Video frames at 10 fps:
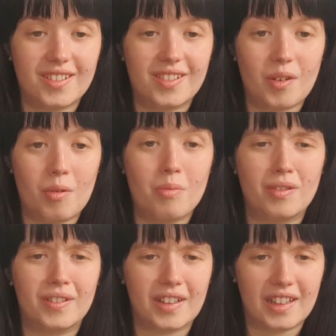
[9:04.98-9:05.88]

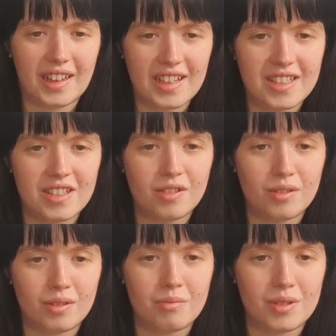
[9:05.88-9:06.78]
homologous
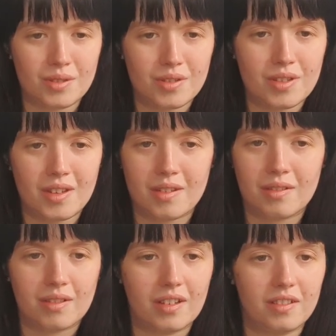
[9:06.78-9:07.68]
chromosomes.
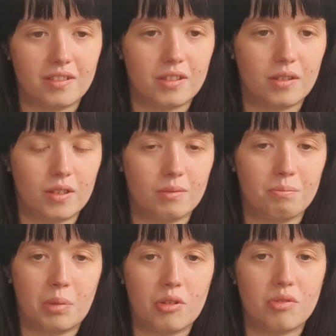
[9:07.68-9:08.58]
God,
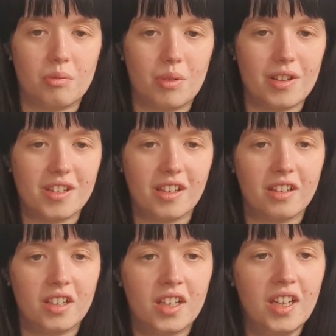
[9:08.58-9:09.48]
I'm butchering words
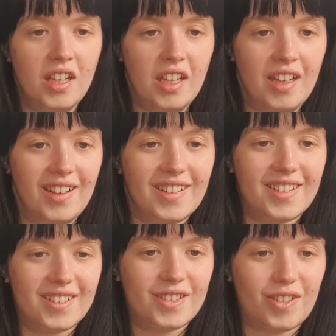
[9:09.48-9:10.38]
again.
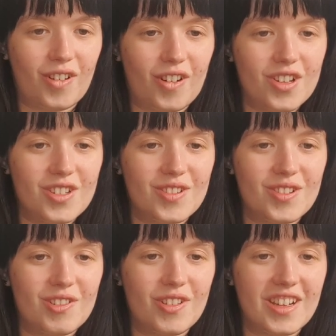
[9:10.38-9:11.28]
Crossing
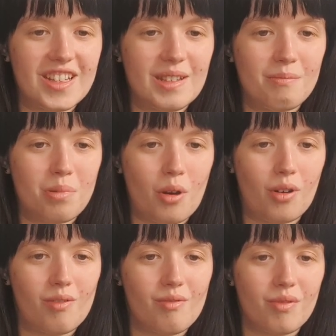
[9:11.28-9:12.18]
over is
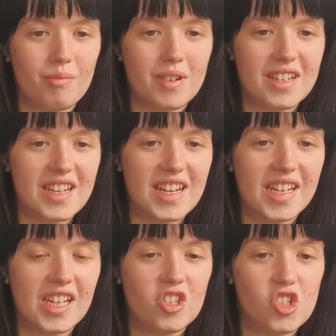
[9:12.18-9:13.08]
important for
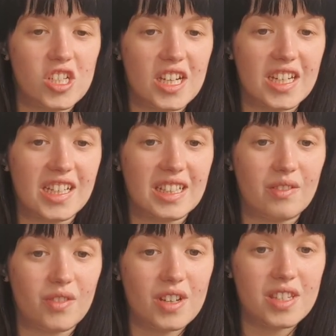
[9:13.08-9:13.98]
maintaining genetic
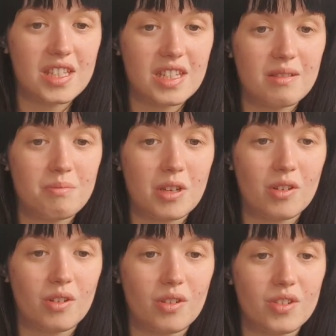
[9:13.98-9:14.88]
diversity
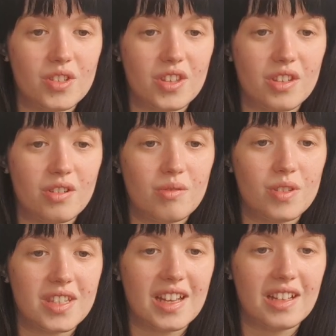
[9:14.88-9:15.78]
because the new
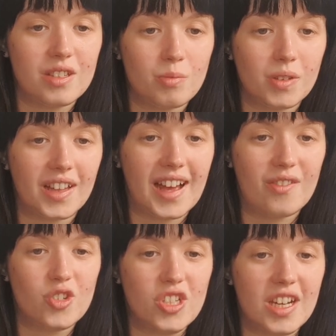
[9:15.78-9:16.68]
cells will
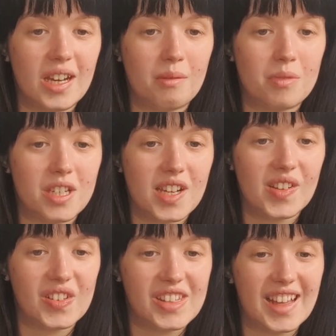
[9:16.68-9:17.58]
have genetic
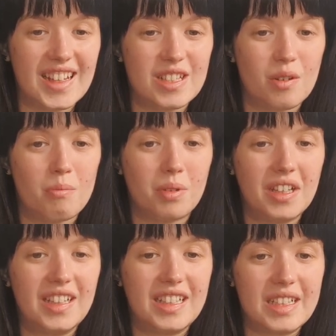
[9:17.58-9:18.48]
materials that is
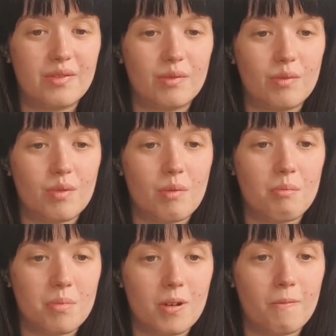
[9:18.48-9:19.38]
completely different
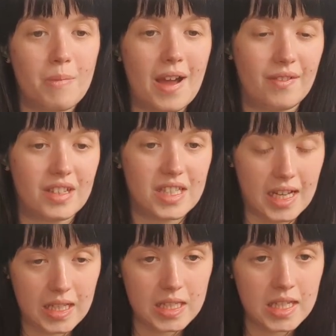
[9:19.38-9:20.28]
from both parent
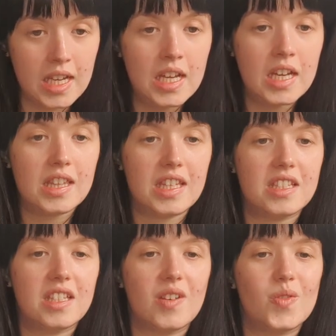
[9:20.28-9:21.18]
cells.
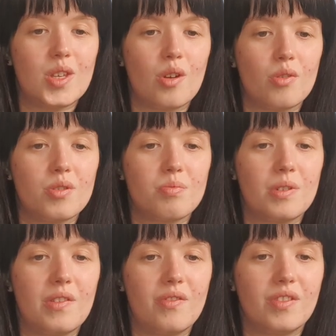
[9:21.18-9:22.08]
This gives the
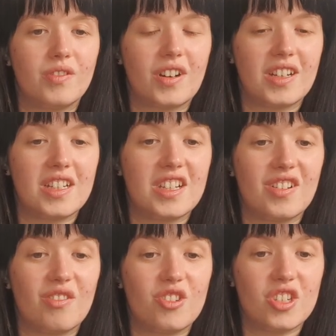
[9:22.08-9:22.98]
offspring a
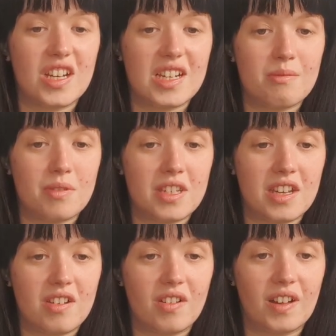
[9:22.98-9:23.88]
variety of genetic
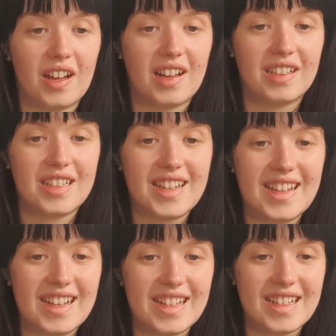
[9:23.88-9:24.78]
material and
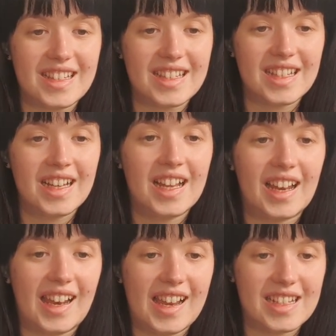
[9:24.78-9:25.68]
is
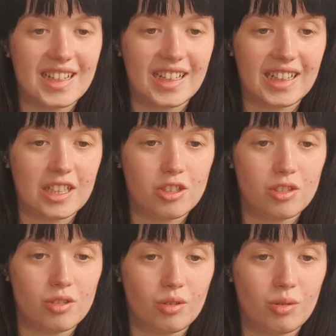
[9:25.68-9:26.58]
less likely
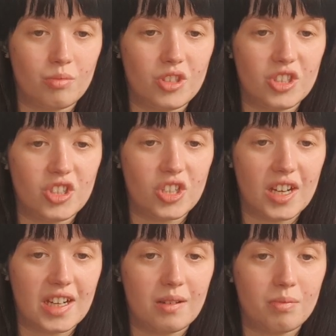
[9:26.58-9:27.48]
to succumb to the
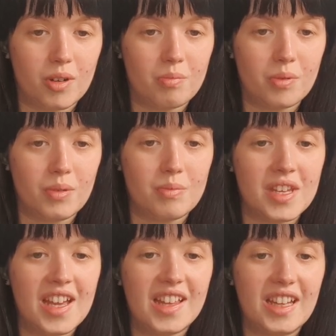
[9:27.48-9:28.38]
genetic
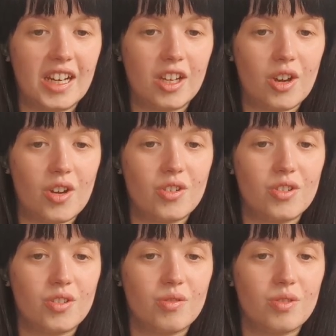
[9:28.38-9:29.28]
problems that occur
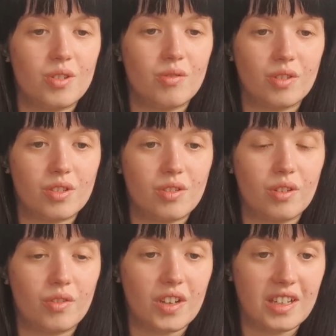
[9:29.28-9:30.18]
due to the
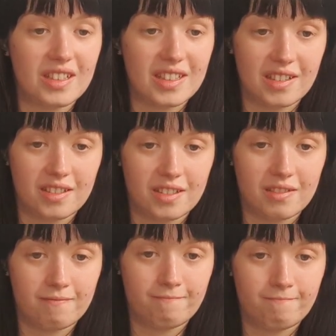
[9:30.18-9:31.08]
rustle of incest.